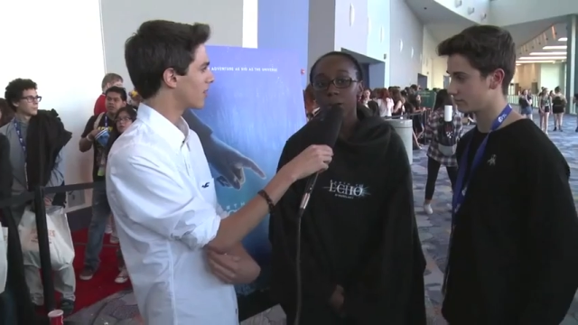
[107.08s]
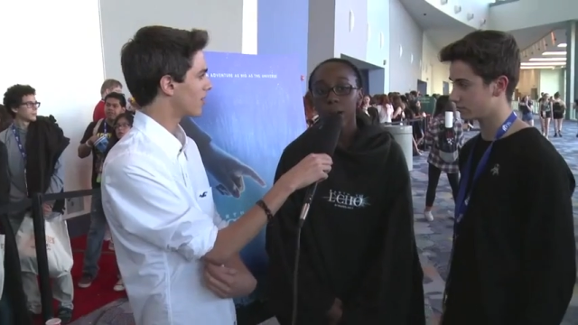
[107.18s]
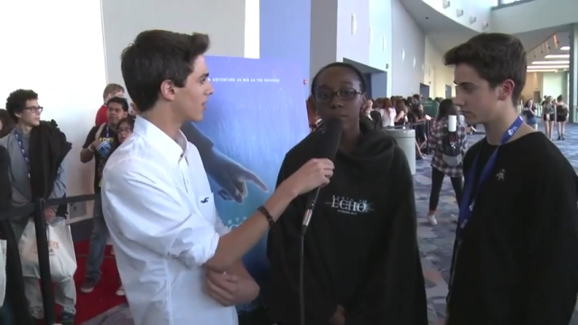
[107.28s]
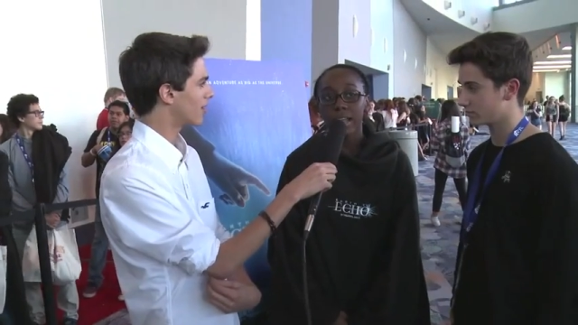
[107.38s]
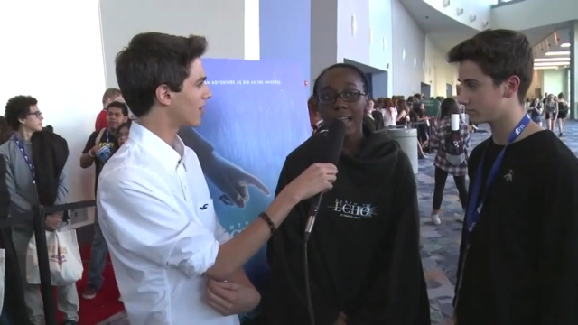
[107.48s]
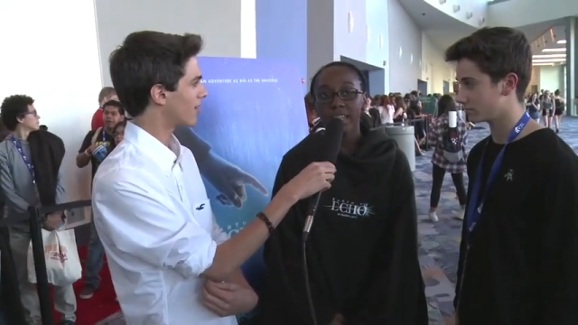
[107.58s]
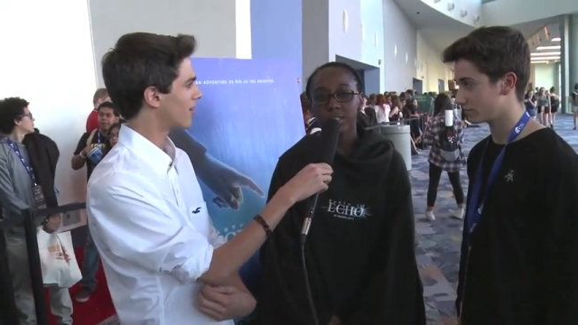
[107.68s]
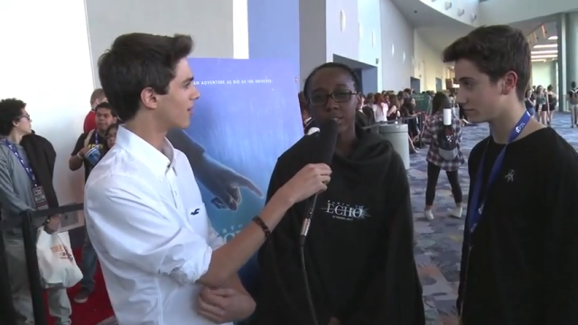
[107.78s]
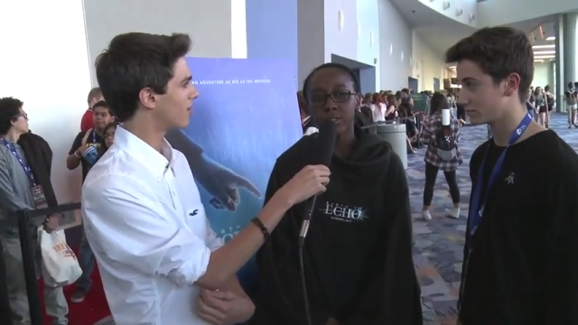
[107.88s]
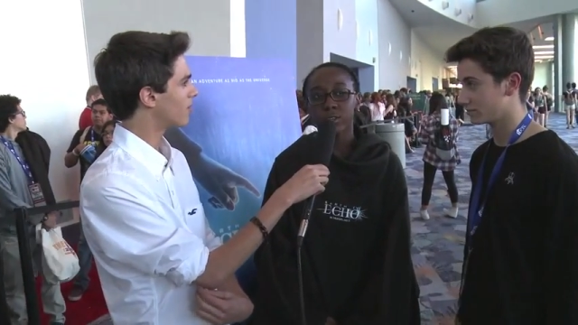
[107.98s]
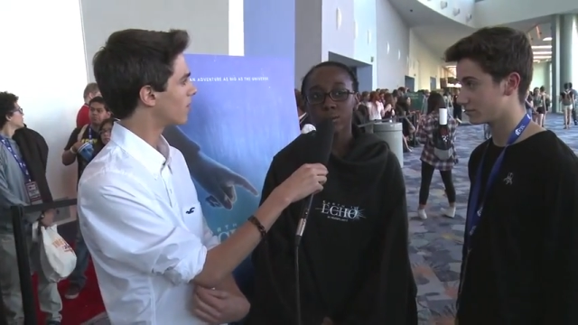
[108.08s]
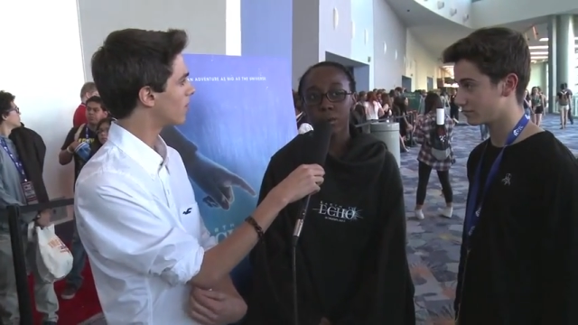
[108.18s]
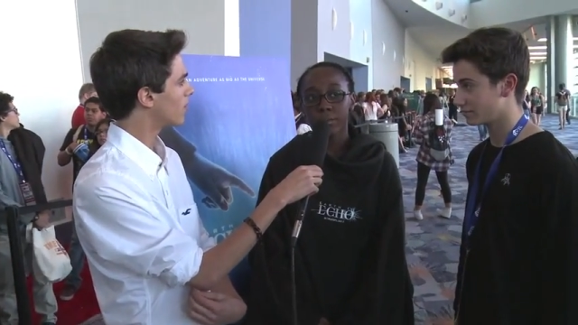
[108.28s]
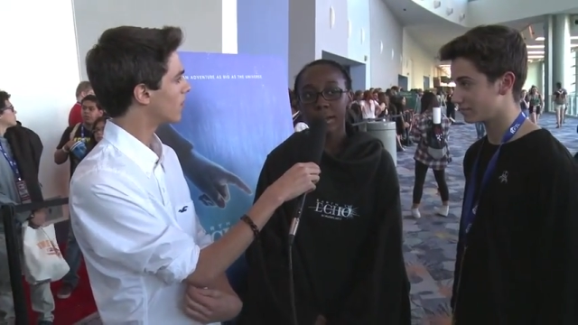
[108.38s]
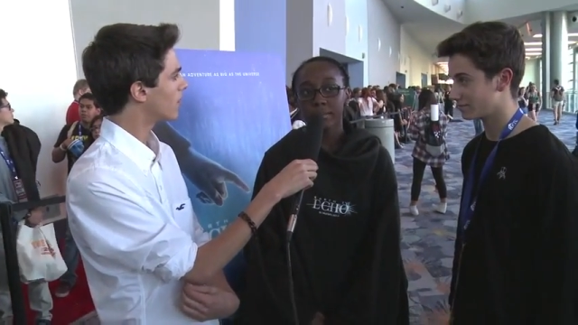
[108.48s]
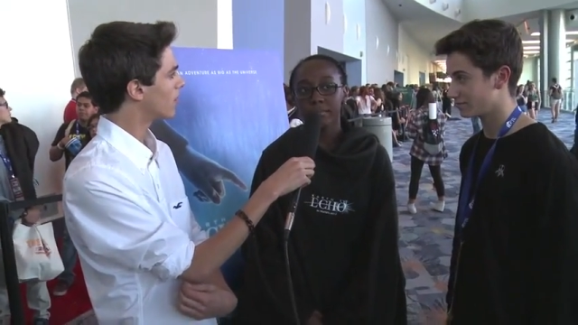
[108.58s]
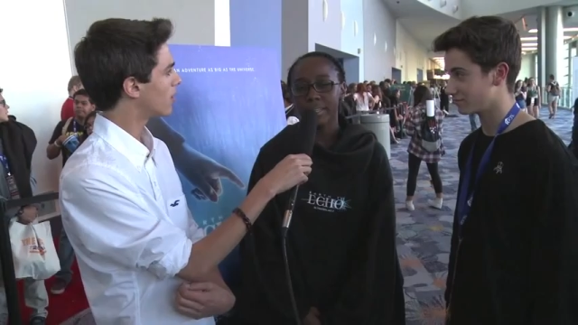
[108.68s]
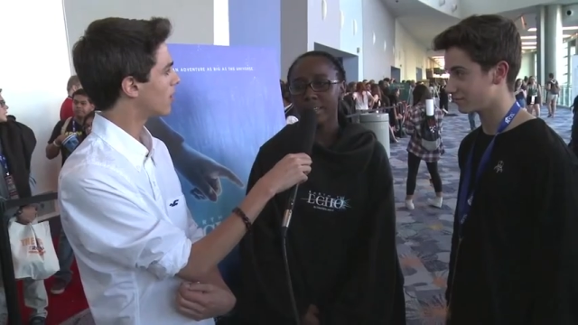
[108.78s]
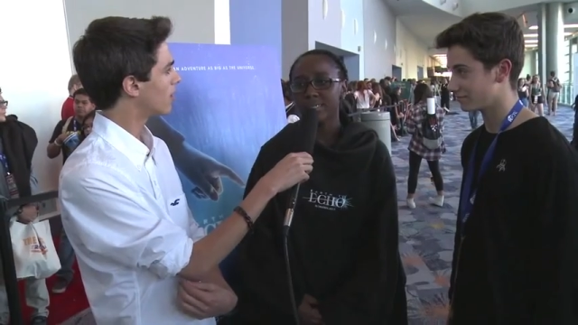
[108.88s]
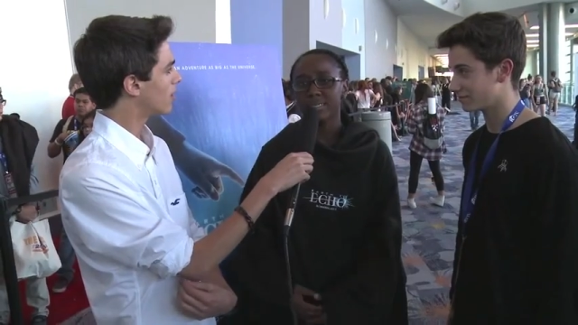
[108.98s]
Speaker 1: I would actually do the robot
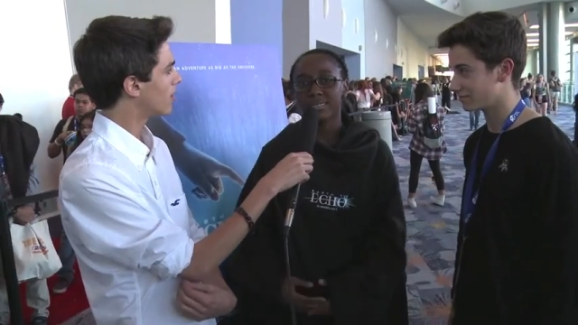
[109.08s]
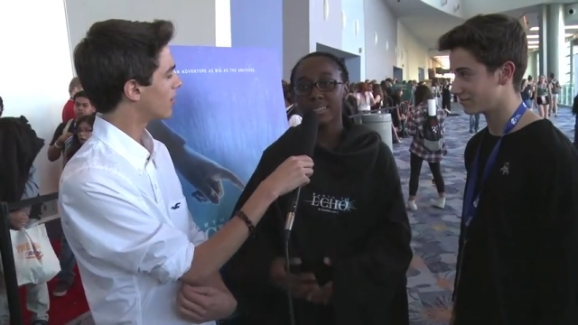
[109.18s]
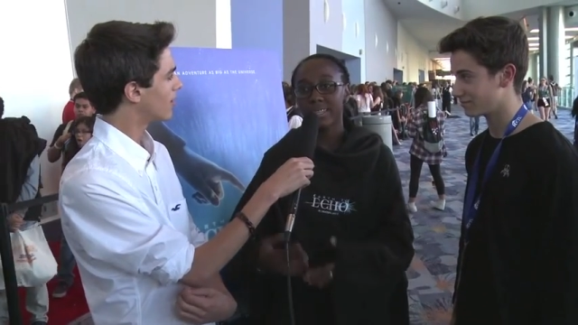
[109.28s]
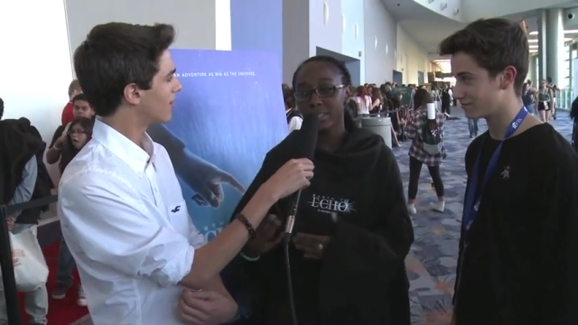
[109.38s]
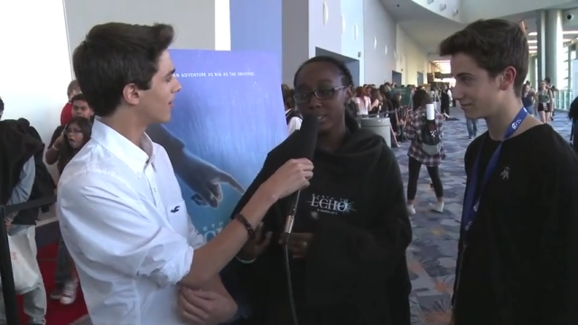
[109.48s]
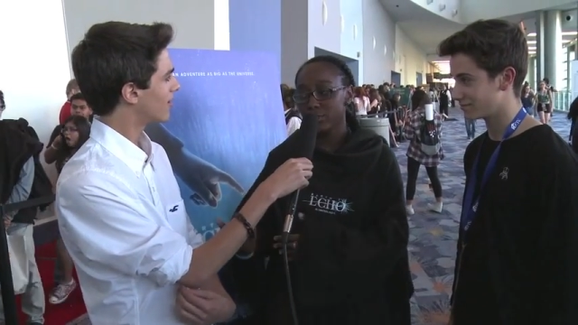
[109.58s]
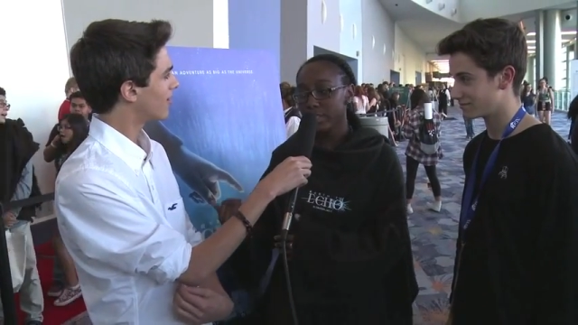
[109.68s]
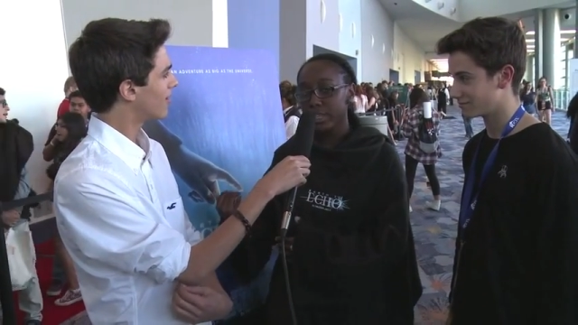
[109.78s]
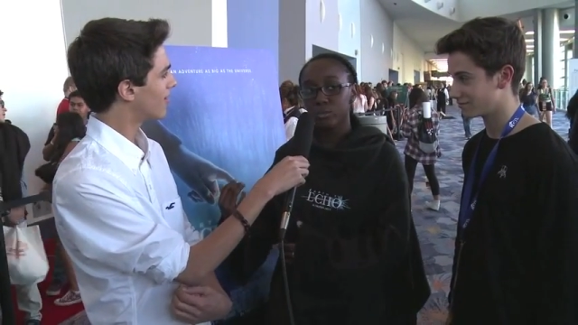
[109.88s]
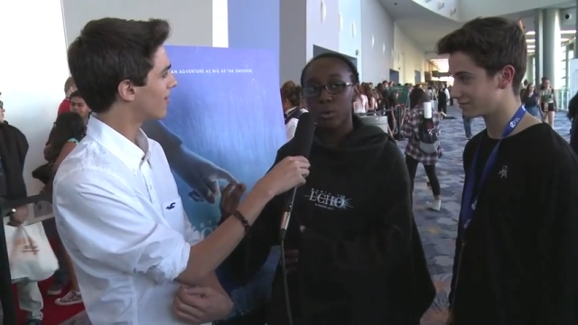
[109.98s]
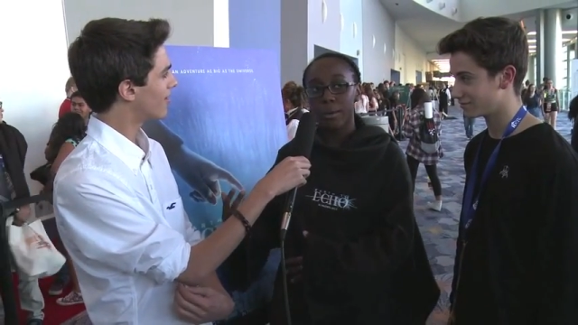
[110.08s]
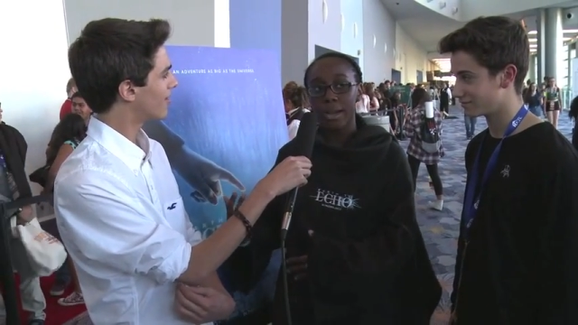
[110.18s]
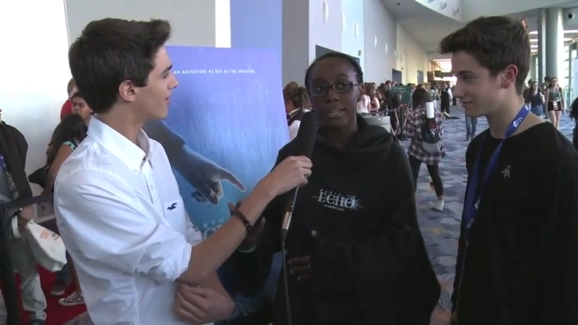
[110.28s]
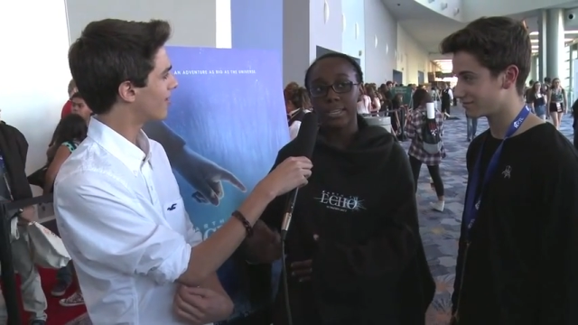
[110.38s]
because he looks really robotic,